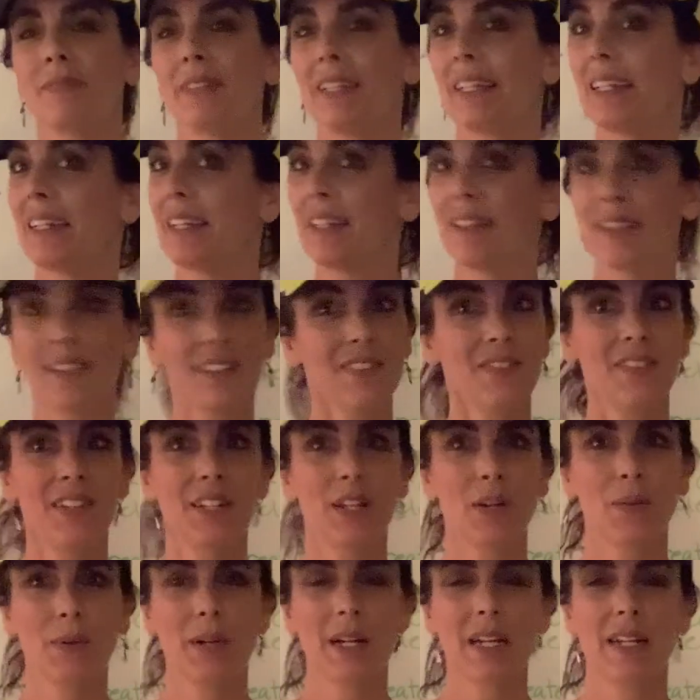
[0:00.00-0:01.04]
And in this
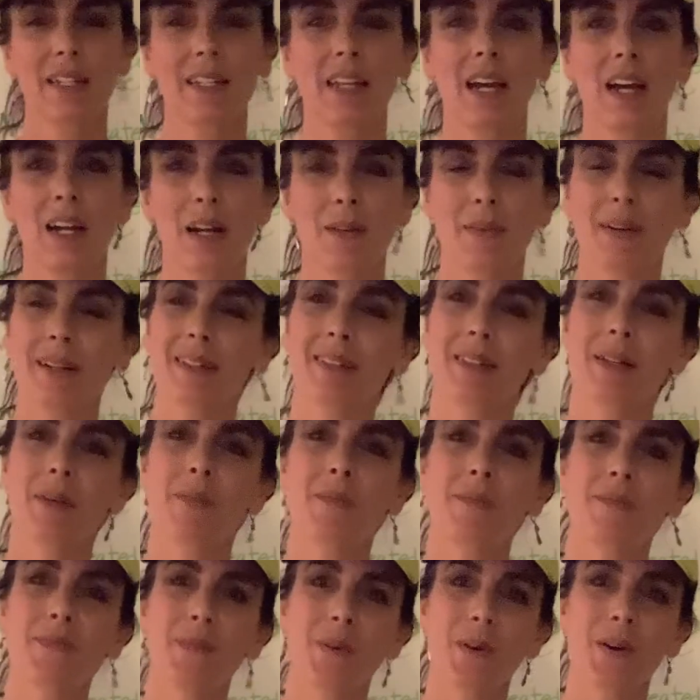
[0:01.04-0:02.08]
video, we're going to talk about
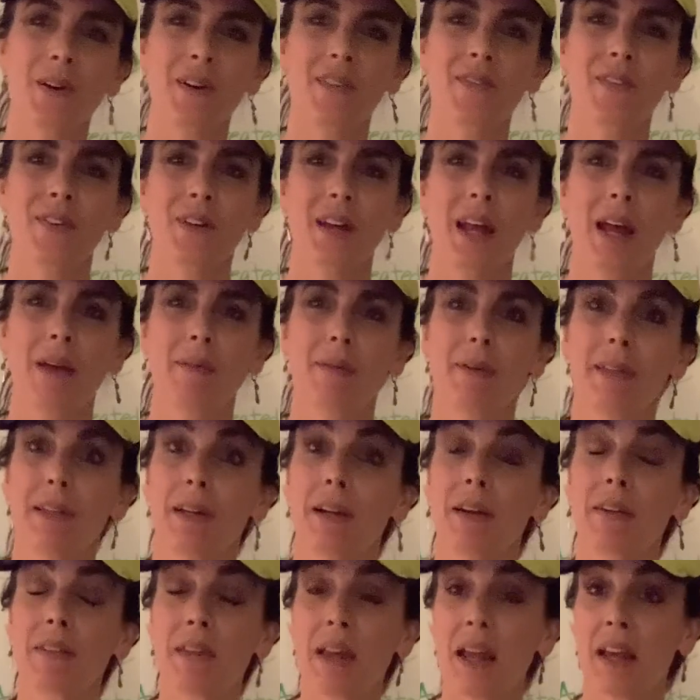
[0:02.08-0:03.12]
some more
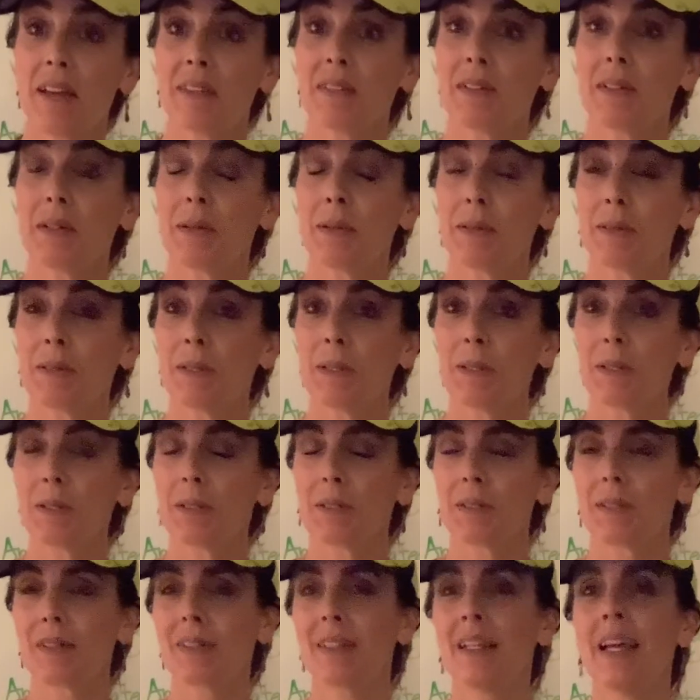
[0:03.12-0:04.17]
vocabulary that has to do with
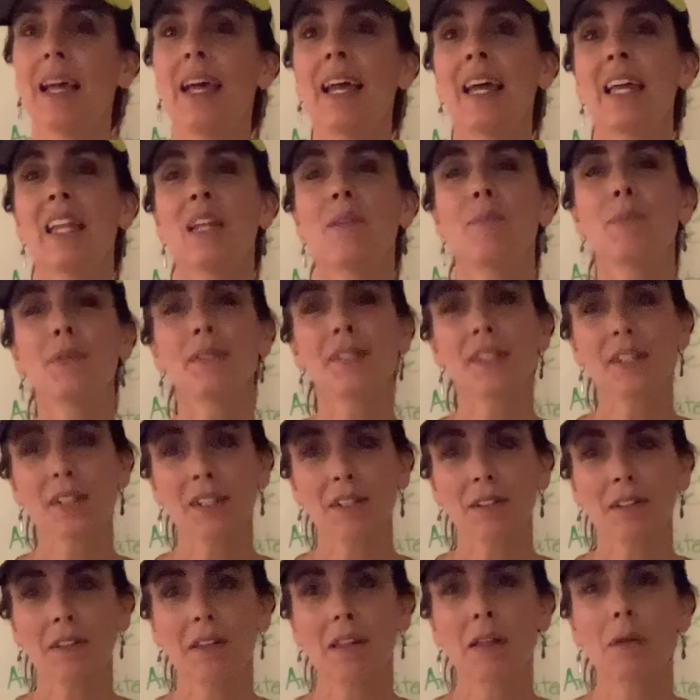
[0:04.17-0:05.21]
circles. And
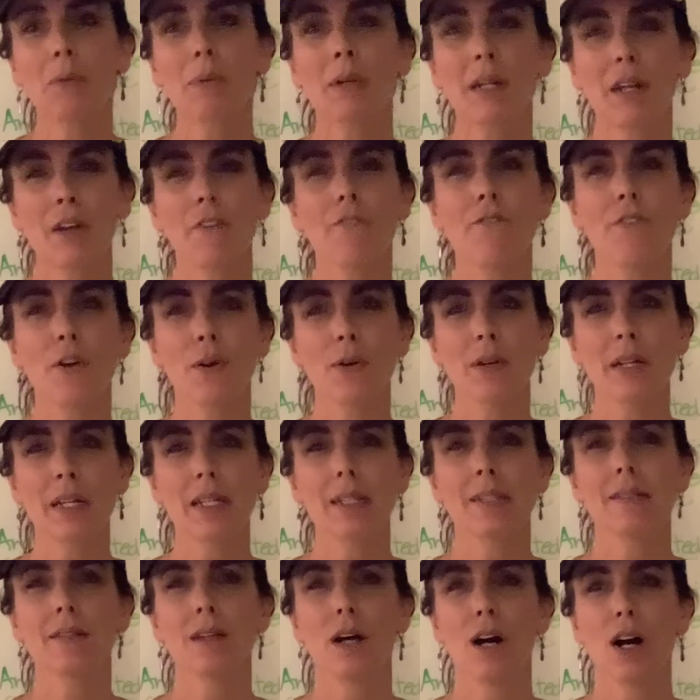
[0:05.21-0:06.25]
particularly, we're going to
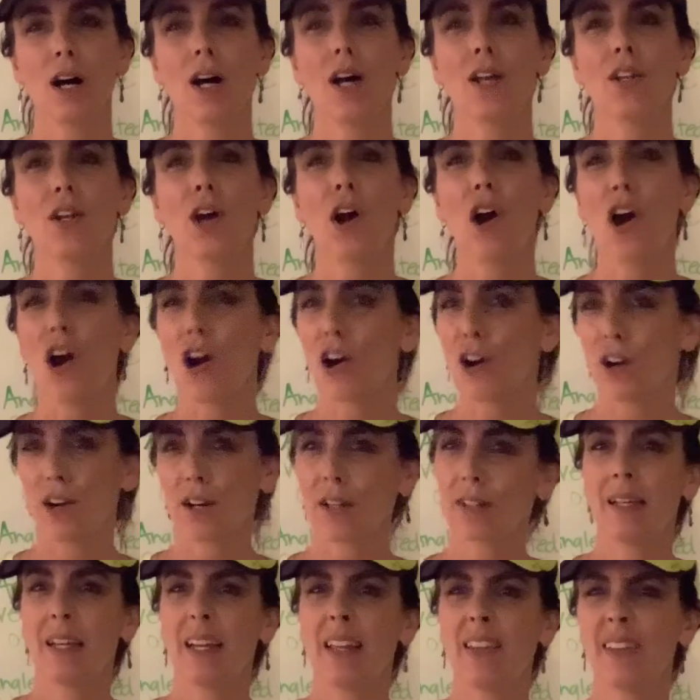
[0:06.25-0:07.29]
focus on
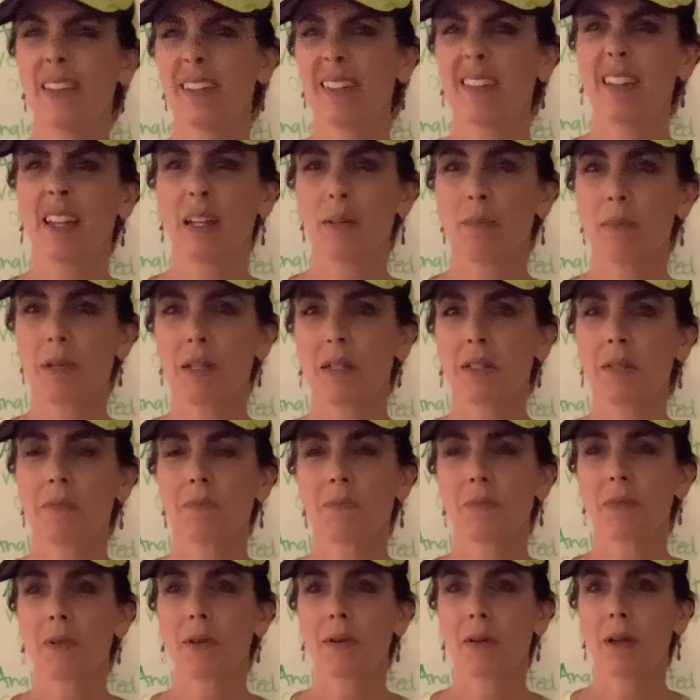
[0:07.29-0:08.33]
arcs in this segment.
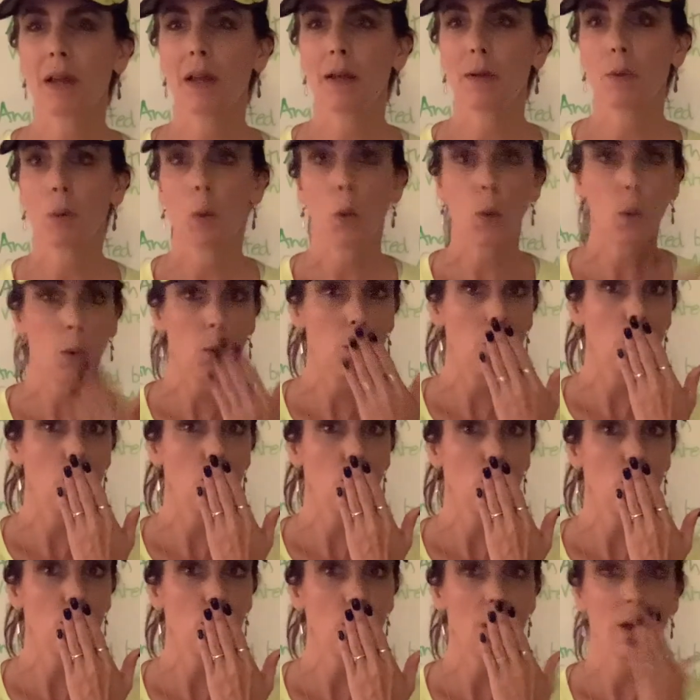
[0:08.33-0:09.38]
Okay. Oh,
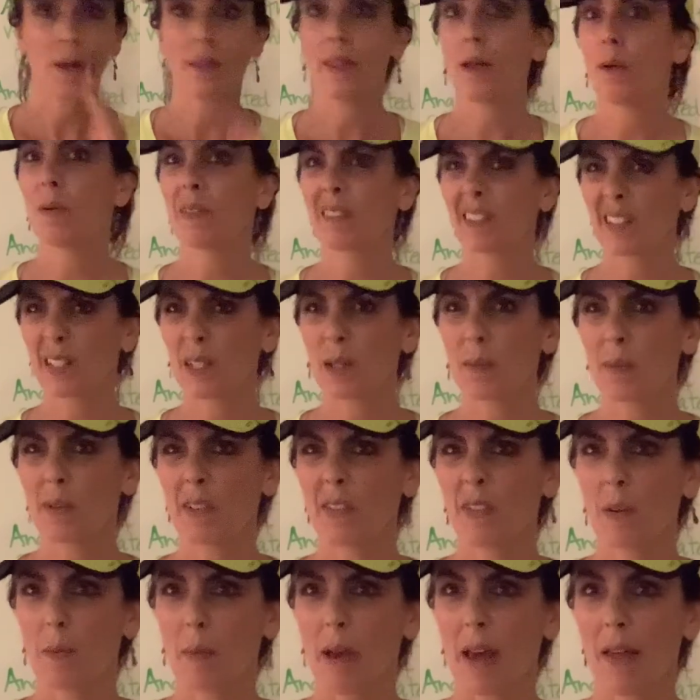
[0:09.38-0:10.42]
that was a little bit
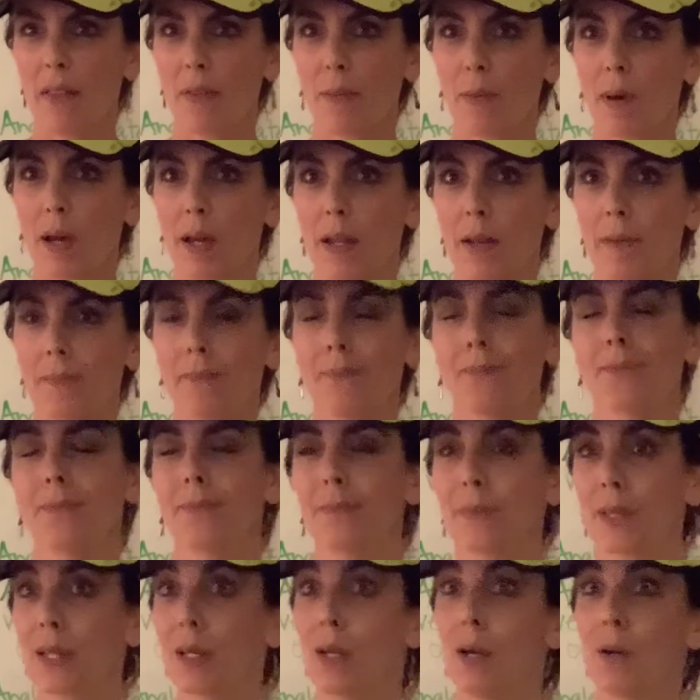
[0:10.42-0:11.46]
of a math
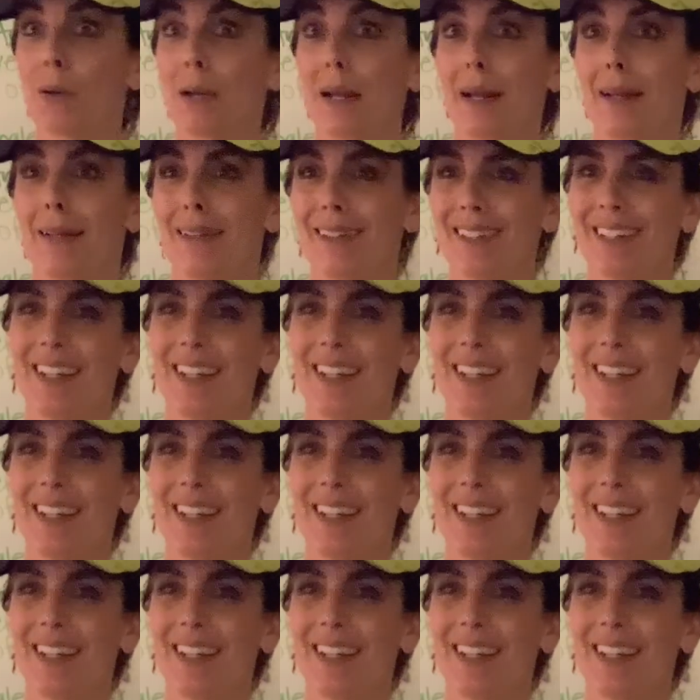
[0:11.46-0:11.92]
pun. Okay.